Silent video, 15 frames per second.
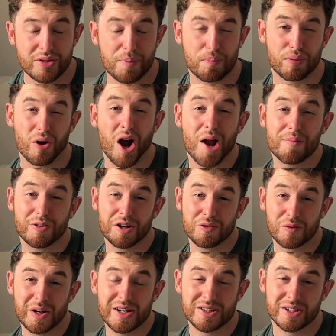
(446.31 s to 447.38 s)
The primary
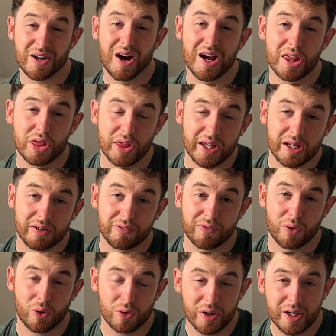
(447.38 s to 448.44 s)
reason I think
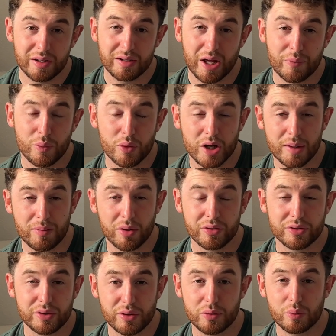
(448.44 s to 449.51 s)
for it, and we'll come on
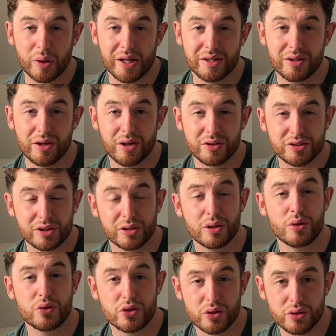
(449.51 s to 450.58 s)
to in the
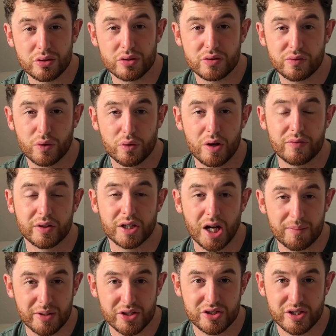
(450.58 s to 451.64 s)
solutions for
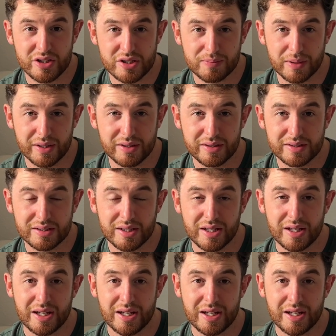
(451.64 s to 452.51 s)
overcoming shin splints,